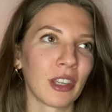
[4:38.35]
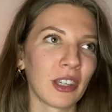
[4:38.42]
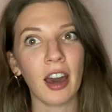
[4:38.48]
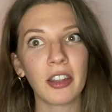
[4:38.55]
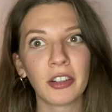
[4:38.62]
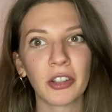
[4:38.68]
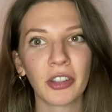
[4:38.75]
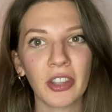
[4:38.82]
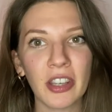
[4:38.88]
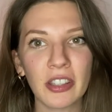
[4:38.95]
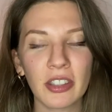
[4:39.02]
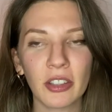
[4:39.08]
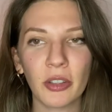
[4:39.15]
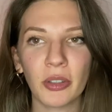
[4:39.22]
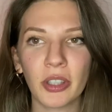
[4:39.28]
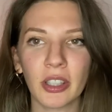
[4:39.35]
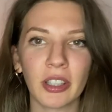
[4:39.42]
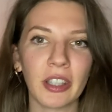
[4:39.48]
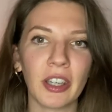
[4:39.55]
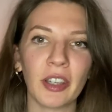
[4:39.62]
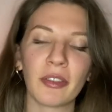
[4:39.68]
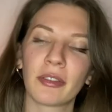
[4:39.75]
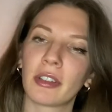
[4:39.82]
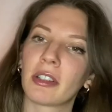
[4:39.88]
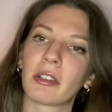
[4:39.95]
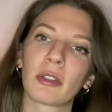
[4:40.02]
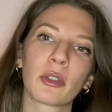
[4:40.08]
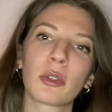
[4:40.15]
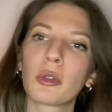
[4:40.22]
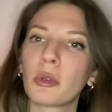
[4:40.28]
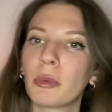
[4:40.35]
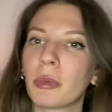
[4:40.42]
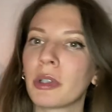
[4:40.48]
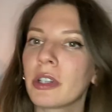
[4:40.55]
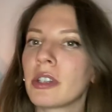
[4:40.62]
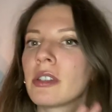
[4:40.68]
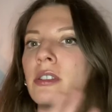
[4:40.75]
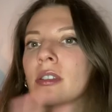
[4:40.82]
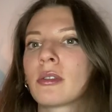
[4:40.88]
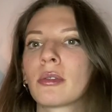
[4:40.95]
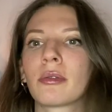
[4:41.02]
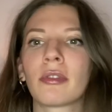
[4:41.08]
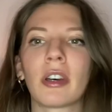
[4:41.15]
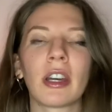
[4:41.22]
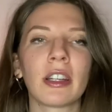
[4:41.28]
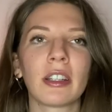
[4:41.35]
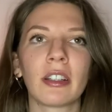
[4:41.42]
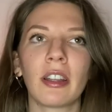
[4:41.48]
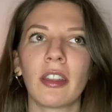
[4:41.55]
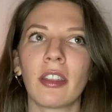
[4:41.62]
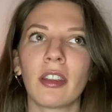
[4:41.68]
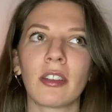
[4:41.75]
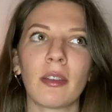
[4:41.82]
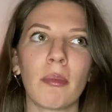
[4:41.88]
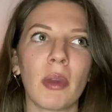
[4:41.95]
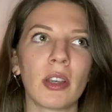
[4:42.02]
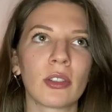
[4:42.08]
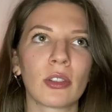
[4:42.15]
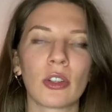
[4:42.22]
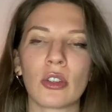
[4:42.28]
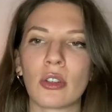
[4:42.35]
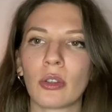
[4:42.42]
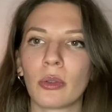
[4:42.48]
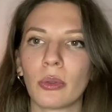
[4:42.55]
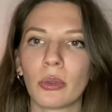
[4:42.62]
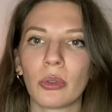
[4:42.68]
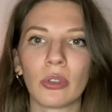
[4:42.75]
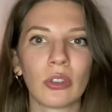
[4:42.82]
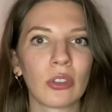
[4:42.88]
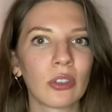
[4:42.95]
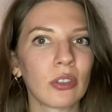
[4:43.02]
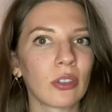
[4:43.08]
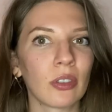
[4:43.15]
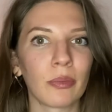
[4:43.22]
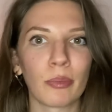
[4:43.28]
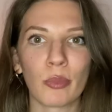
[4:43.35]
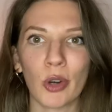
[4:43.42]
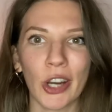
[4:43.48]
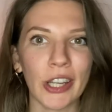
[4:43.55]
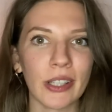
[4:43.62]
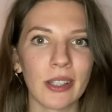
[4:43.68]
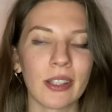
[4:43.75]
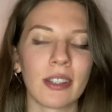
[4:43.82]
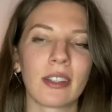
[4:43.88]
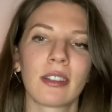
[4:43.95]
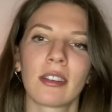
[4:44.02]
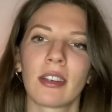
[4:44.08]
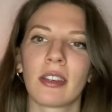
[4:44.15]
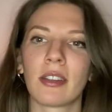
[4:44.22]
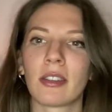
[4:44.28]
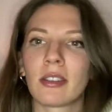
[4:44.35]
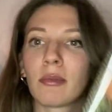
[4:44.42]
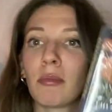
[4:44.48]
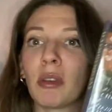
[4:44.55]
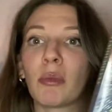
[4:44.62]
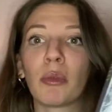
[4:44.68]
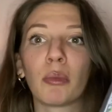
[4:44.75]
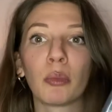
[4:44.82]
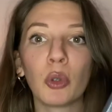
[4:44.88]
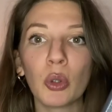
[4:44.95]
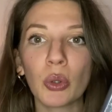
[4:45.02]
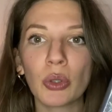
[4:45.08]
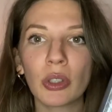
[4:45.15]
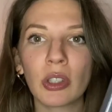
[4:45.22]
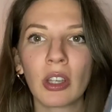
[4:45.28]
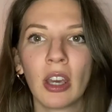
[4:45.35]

Other things that you can give that are super easy to find and I think they make such a good present is maybe books.